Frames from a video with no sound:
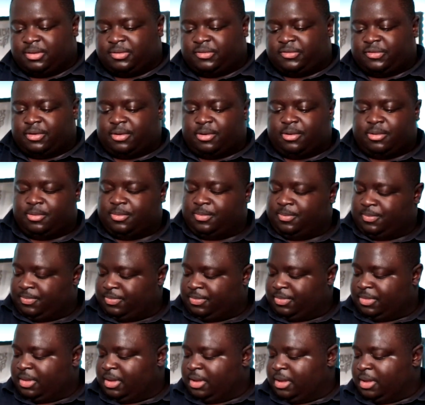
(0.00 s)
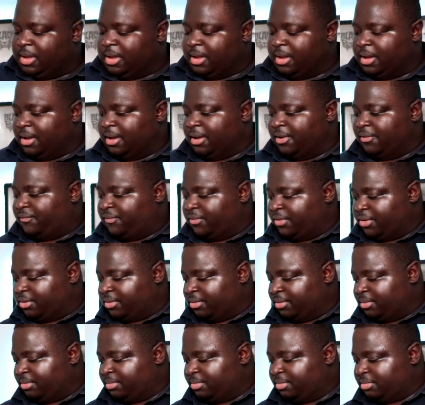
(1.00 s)
So if
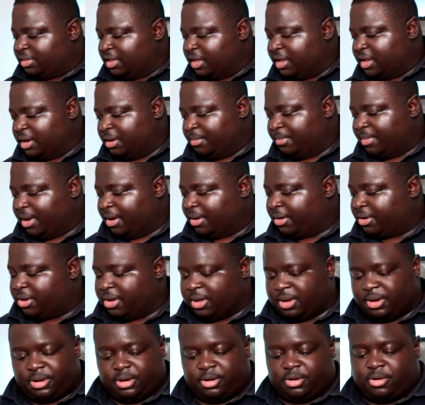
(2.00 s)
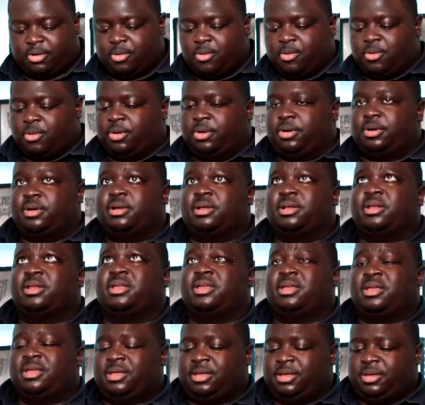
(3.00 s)
you're thinking about cutting the cord,
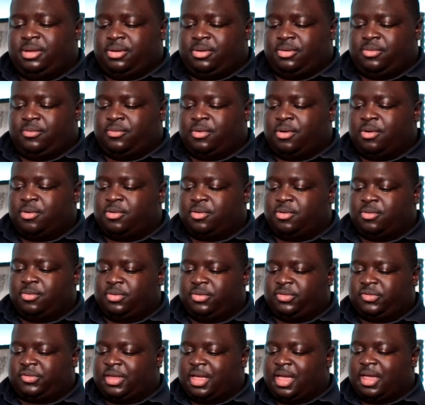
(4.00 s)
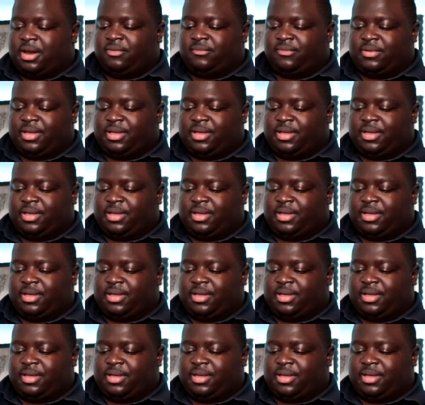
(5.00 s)
Roku is kind